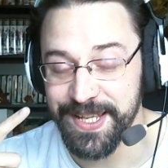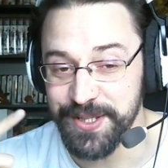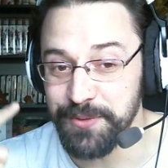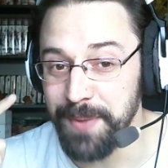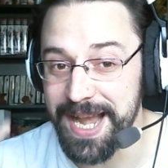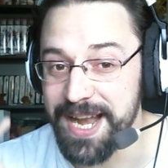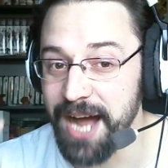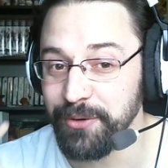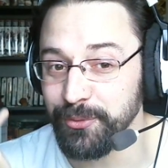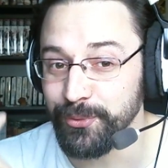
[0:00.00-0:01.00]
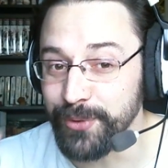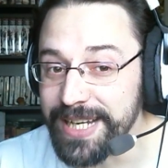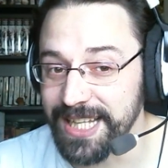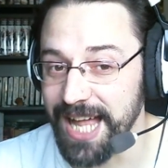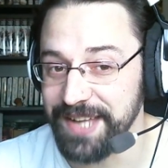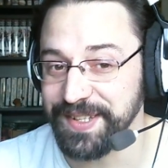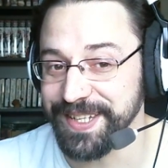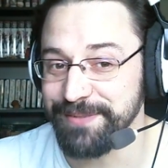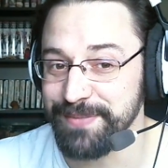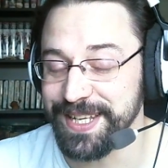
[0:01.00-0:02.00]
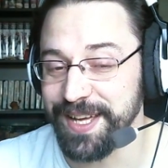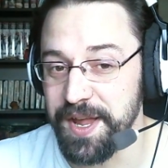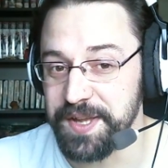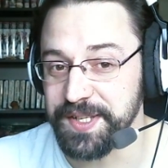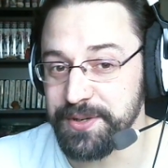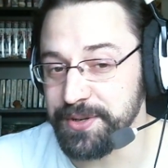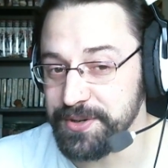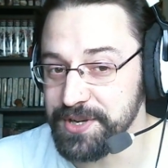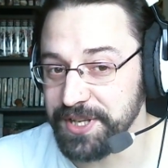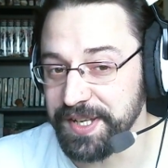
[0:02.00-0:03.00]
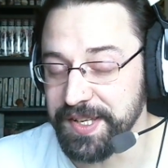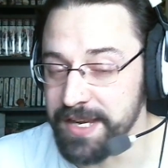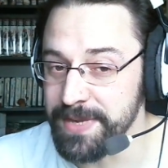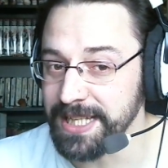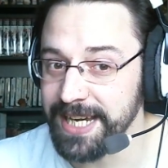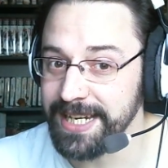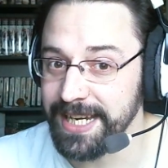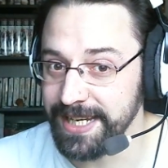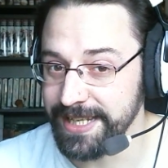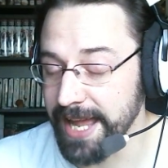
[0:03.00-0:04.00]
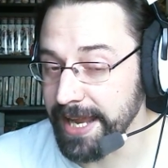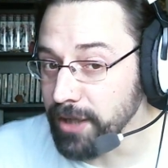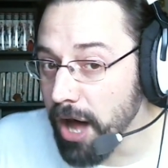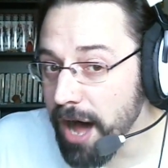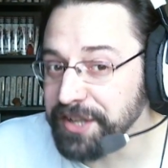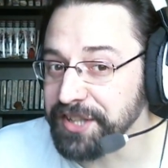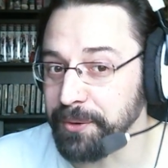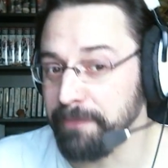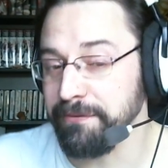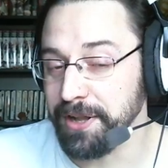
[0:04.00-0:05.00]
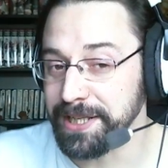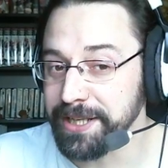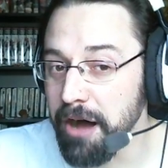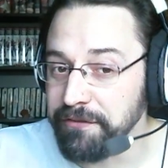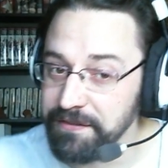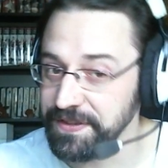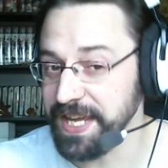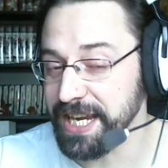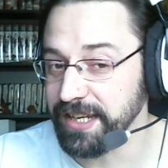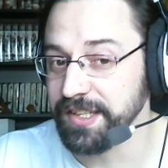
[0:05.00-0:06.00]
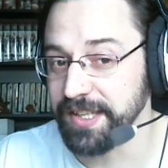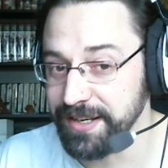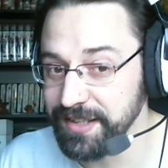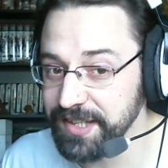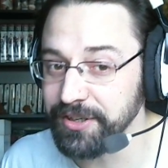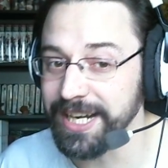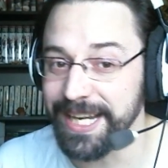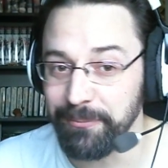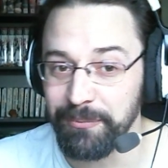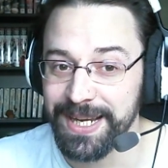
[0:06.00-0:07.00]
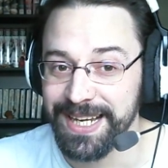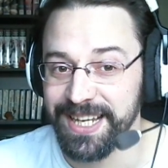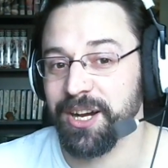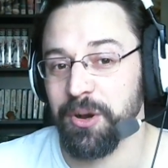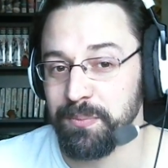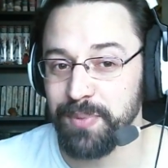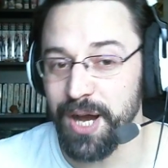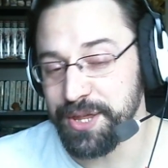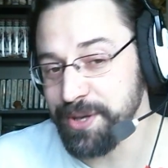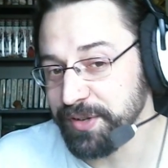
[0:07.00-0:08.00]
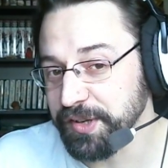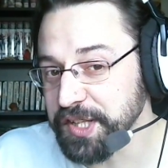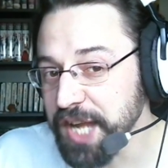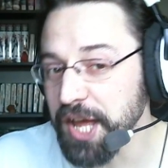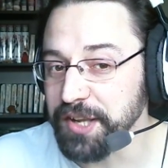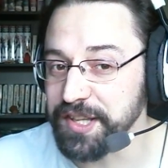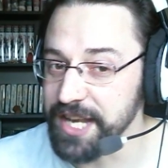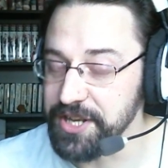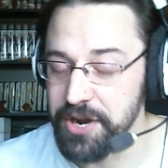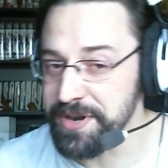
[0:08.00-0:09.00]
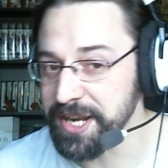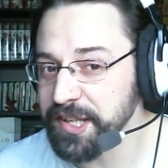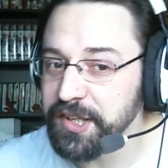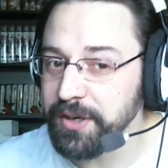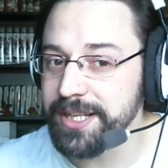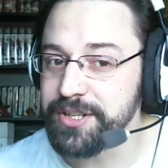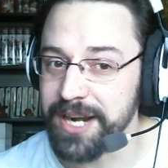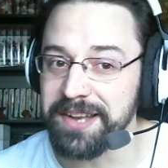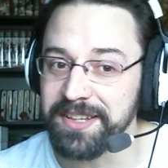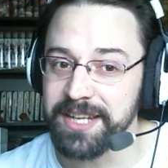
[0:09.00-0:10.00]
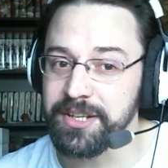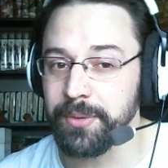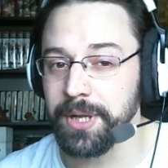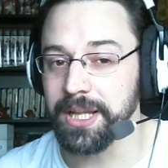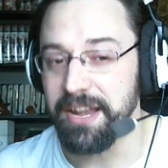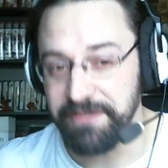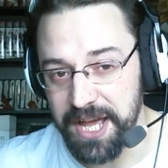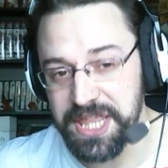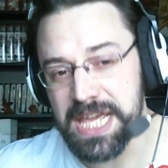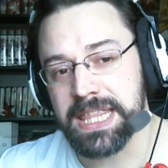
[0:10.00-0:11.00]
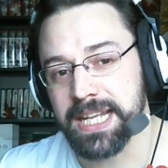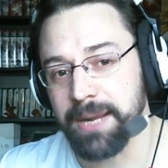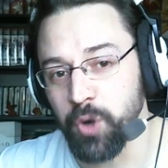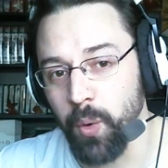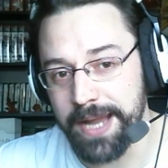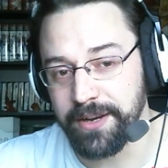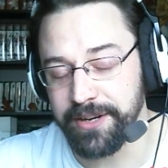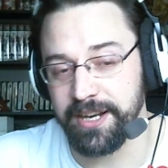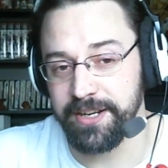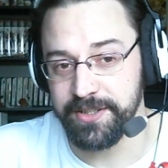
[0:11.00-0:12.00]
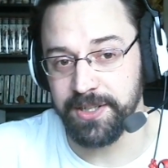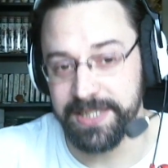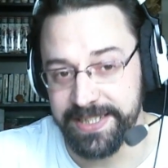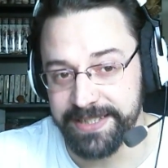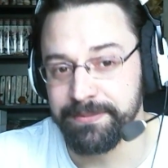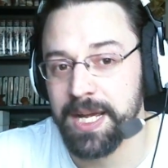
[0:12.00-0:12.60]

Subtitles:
You might not realize it because you usually see me getting lost or falling off of things on stream, but those are skills that don't necessarily translate to real life. I think that I'm quite good at adulting.